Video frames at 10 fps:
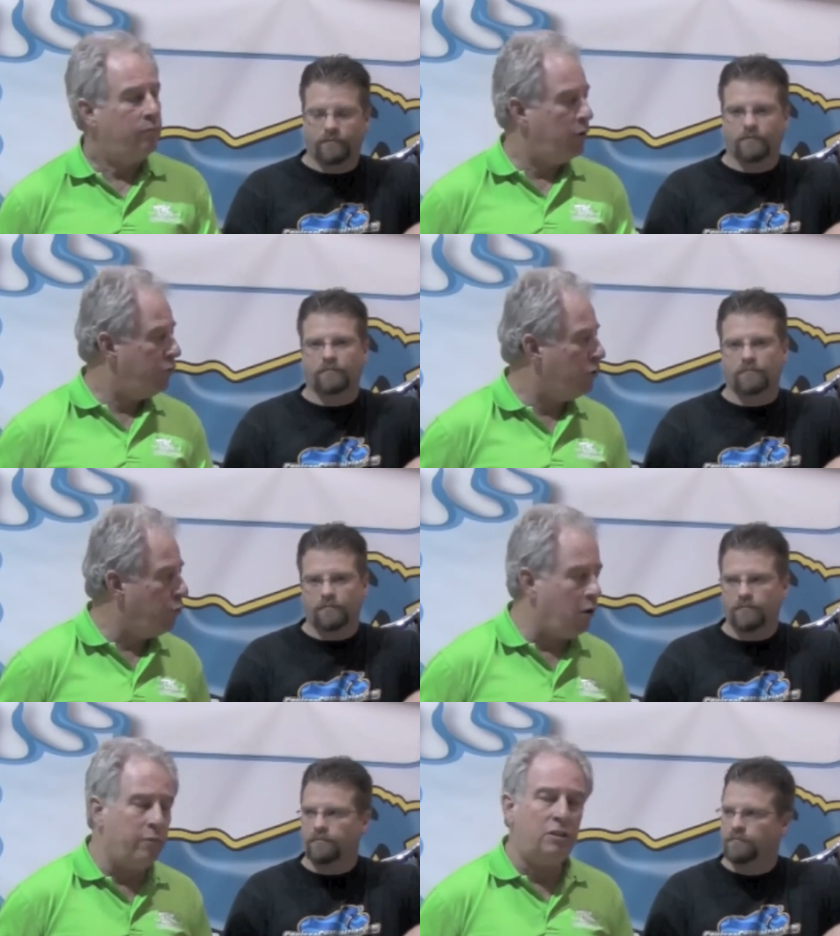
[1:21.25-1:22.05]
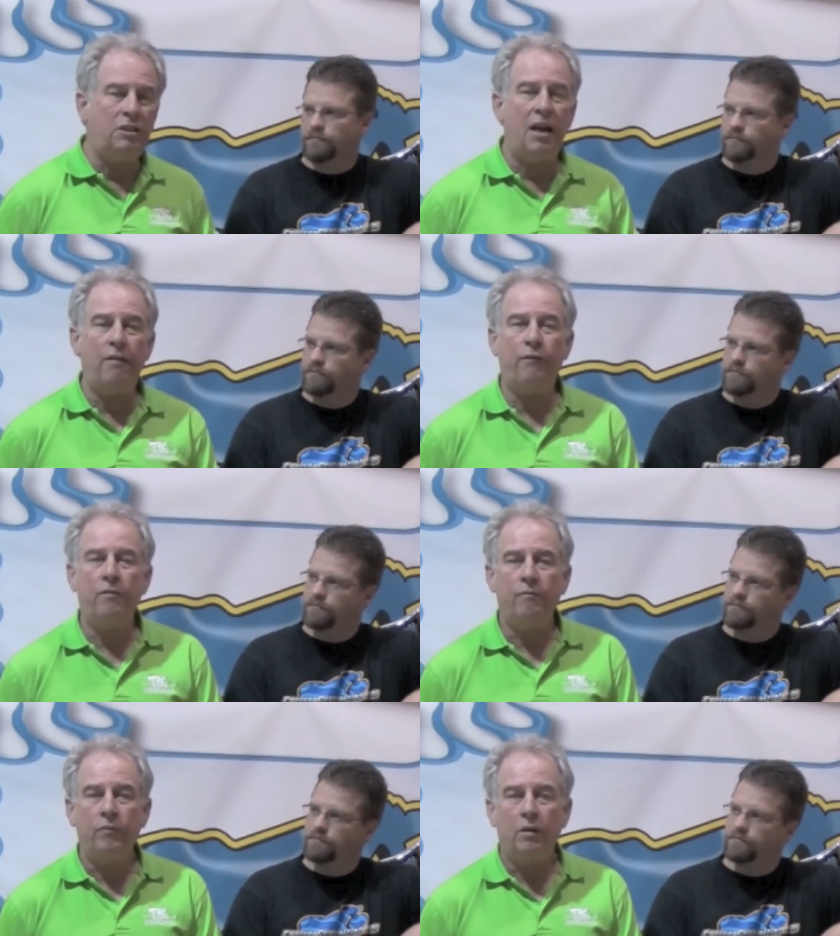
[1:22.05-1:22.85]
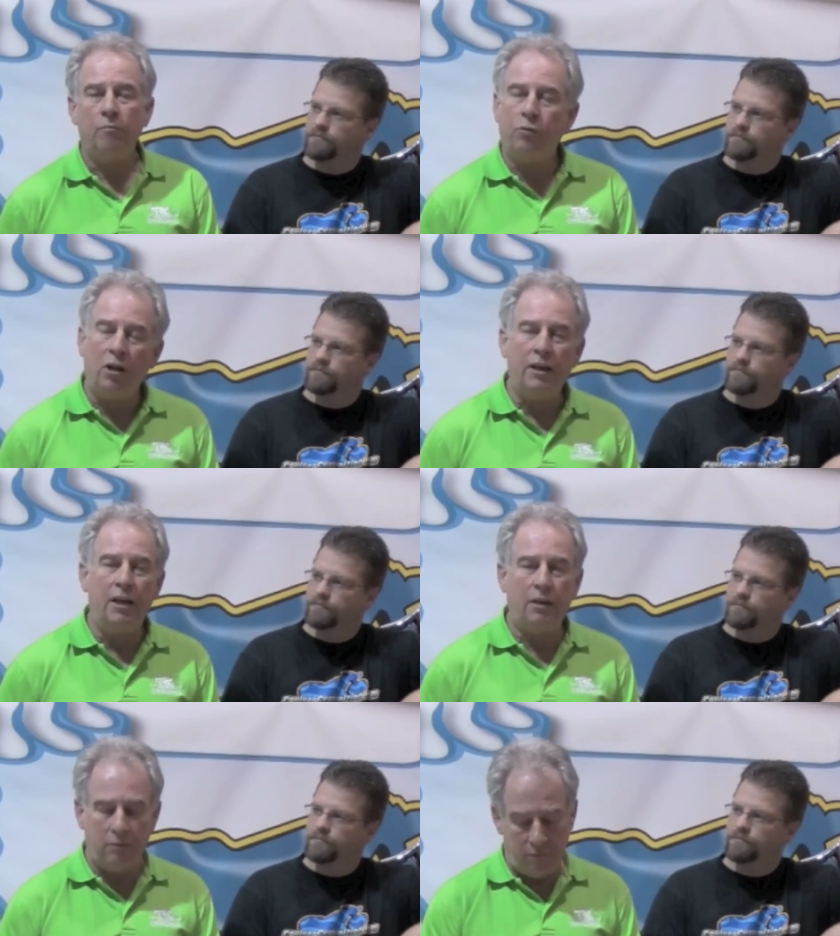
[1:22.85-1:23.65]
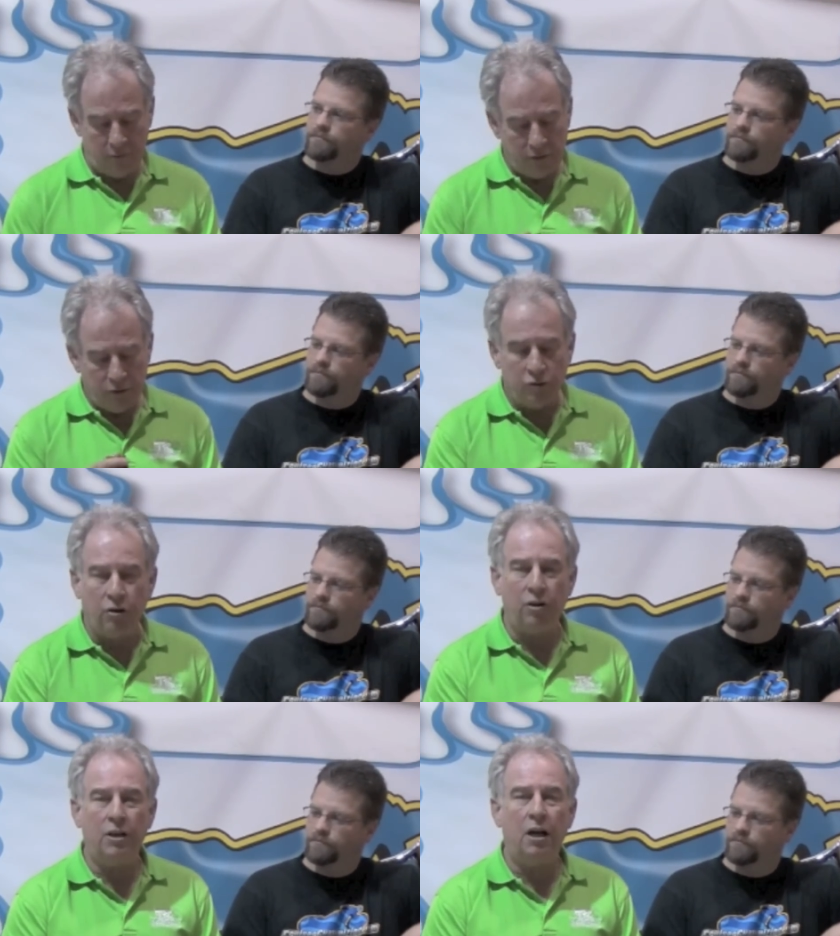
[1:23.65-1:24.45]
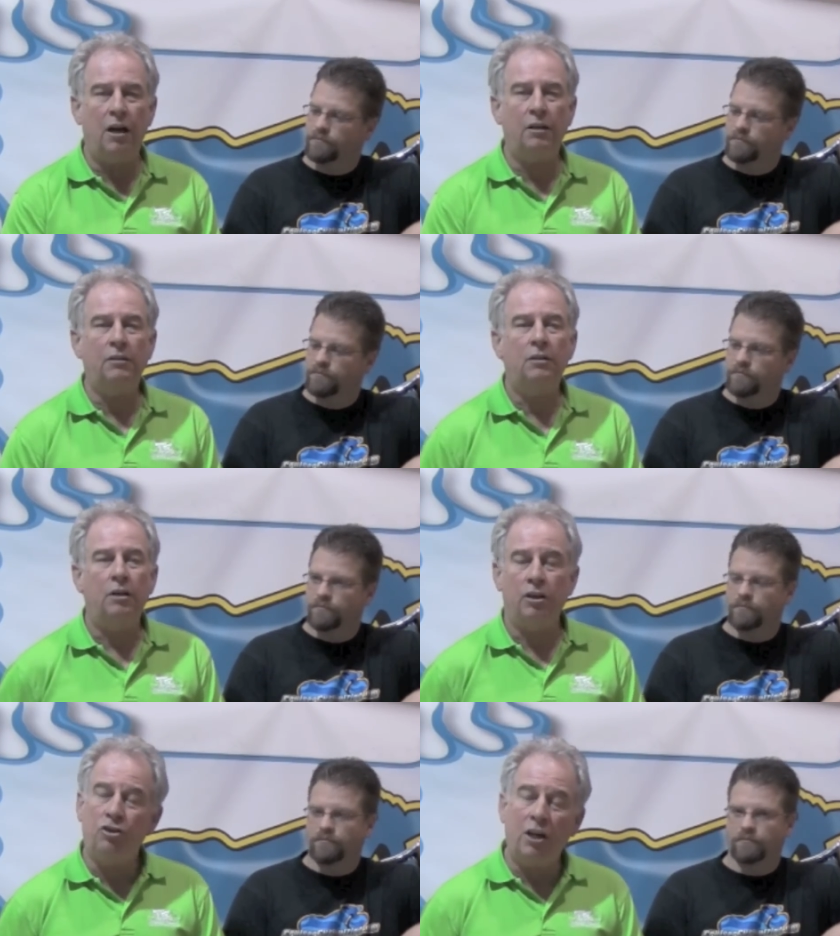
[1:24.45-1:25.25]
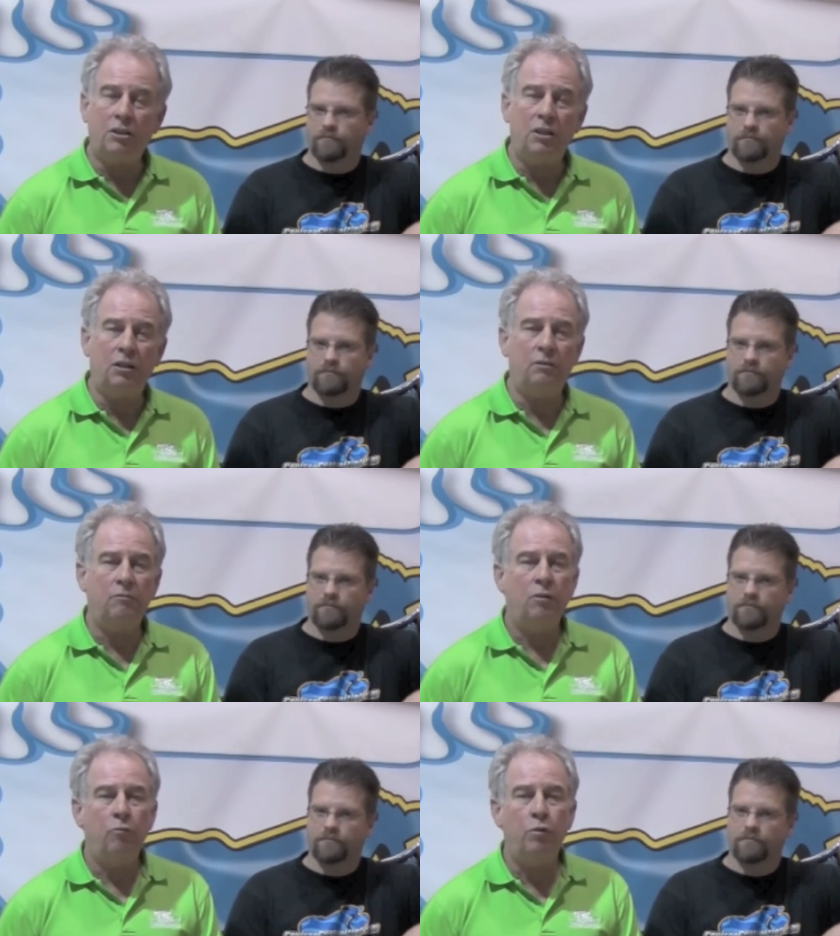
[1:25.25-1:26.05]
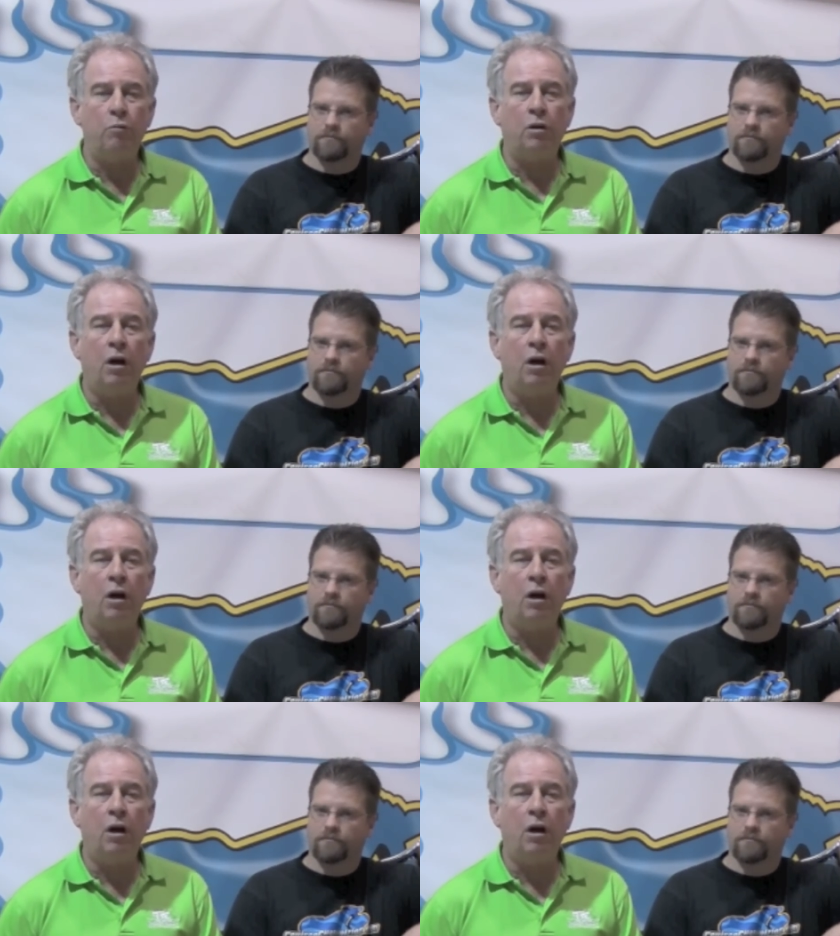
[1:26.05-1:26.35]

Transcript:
Speaker 1: But with the warm and safe, plug in, turn it on, adjust it, we were